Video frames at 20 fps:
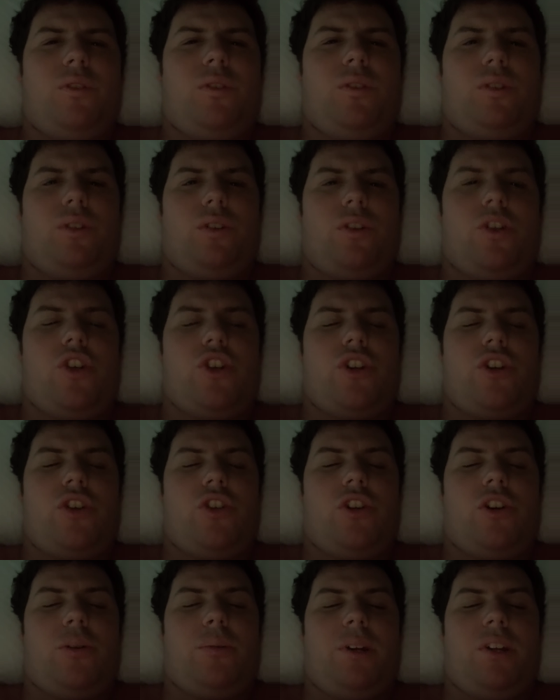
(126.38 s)
look, she's
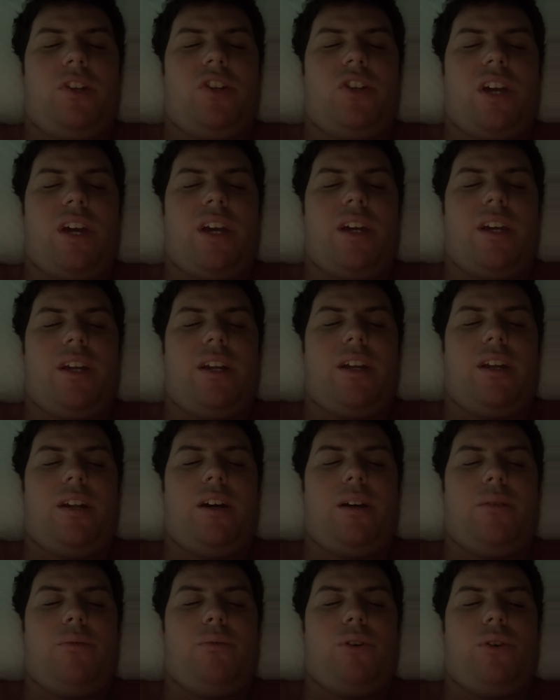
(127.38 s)
already taken, and
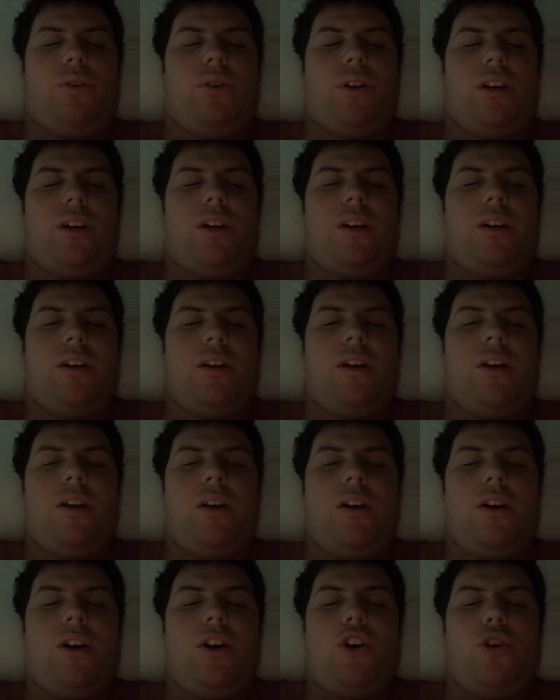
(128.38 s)
I really
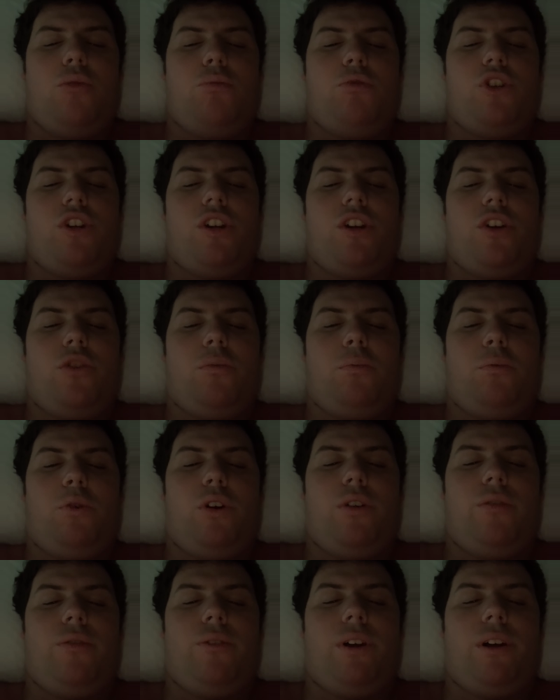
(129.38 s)
hope she and her
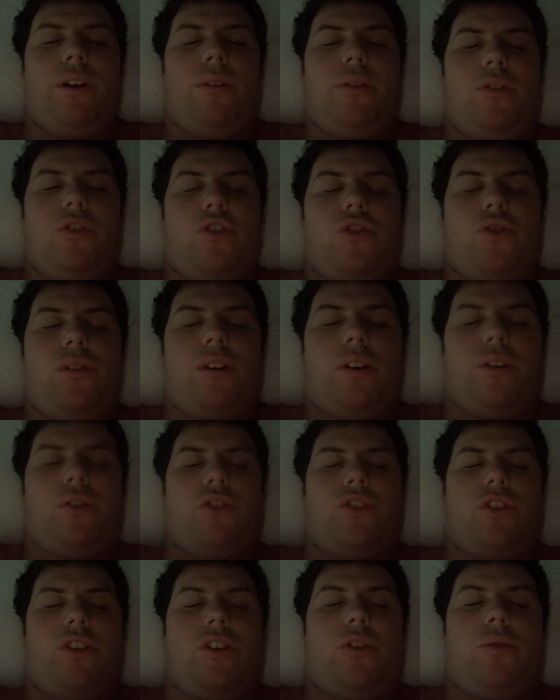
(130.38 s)
boyfriend are enjoying
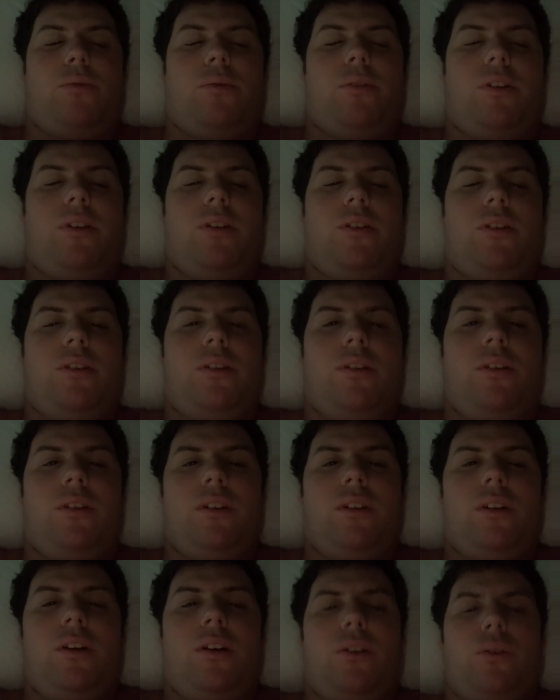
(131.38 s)
herself
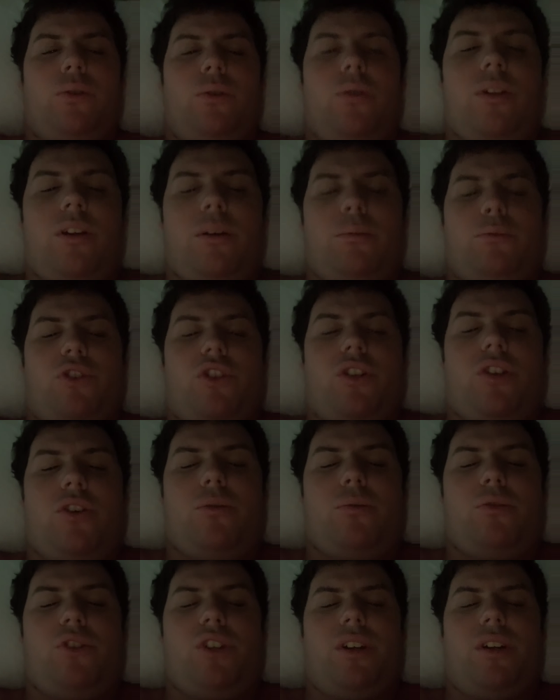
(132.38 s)
or
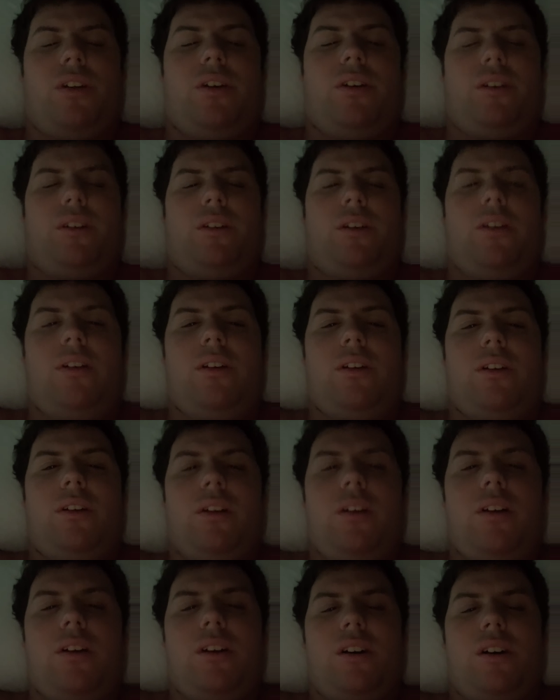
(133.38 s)
themselves.
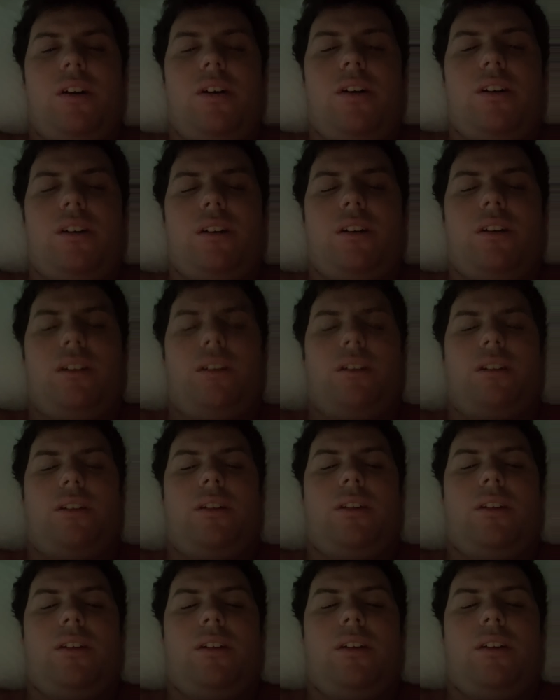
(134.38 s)
Uh,
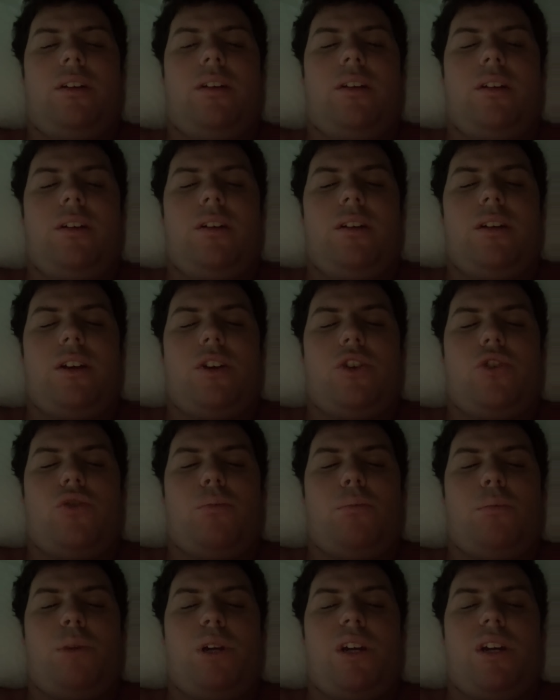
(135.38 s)
as for
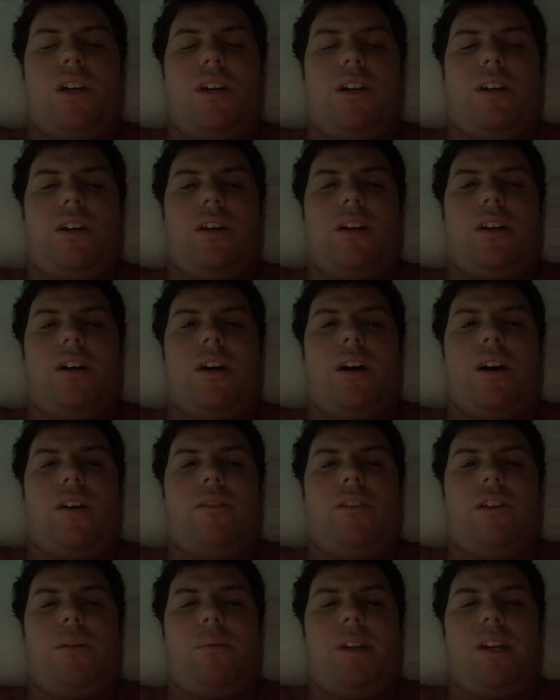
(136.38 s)
me, uh, I
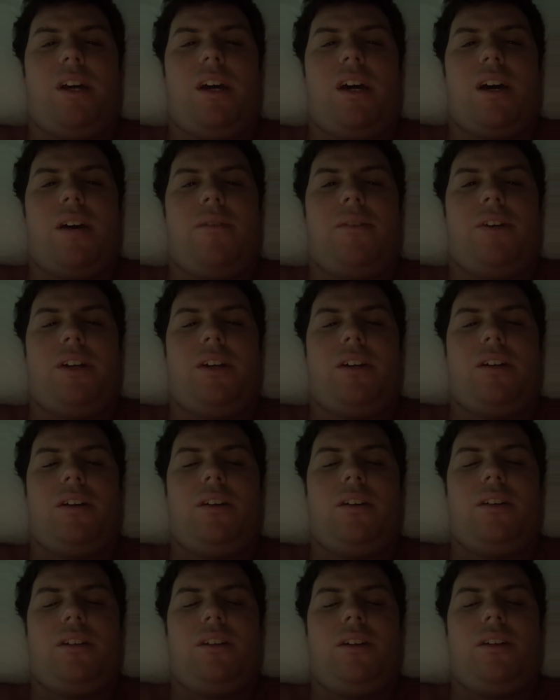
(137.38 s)
don't even have a, uh,
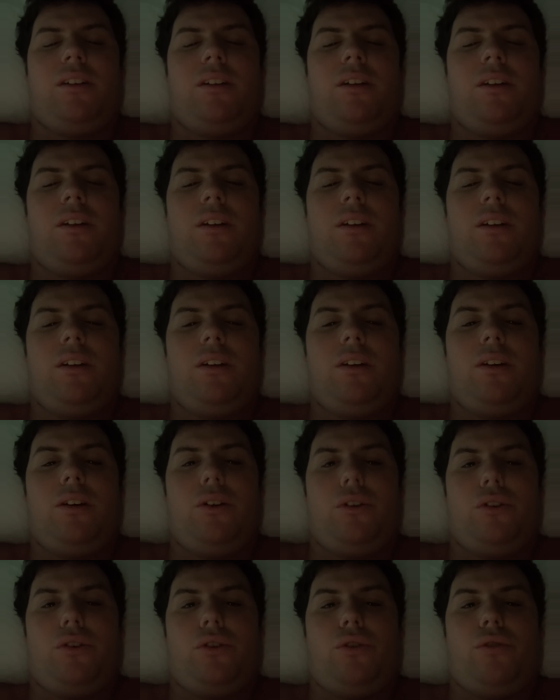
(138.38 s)

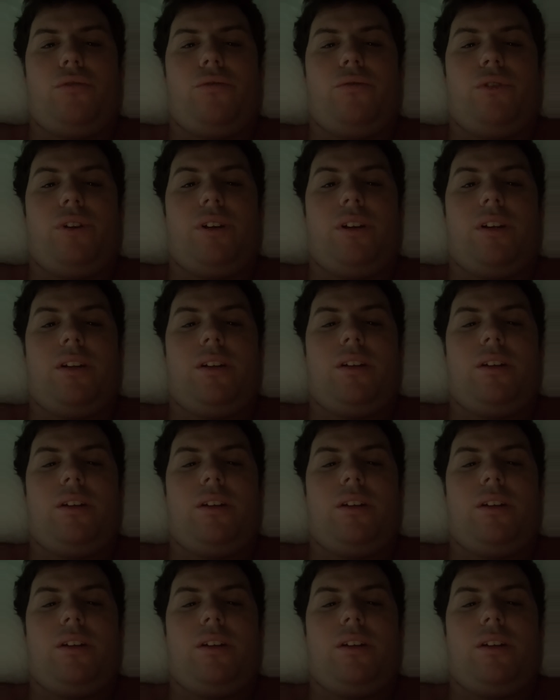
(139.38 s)
a girlfriend.